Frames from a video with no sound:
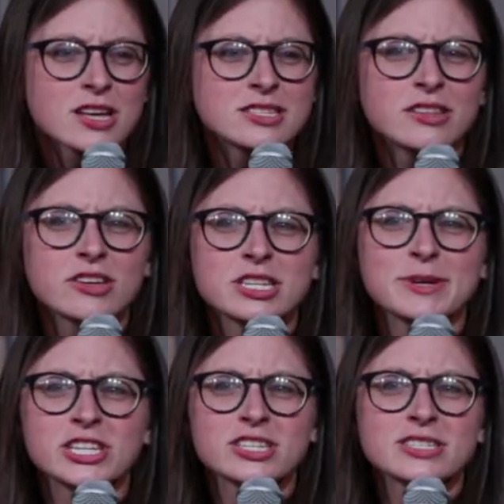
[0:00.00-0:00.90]
Jocelyn looked at
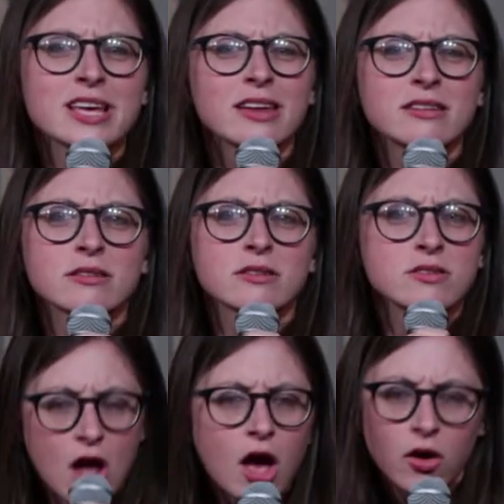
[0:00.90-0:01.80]
me and she said,
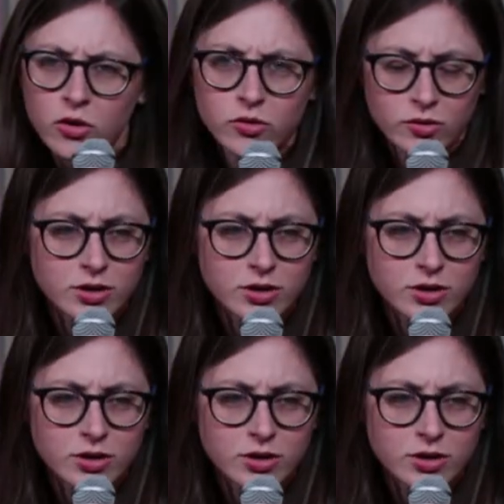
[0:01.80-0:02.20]
"No."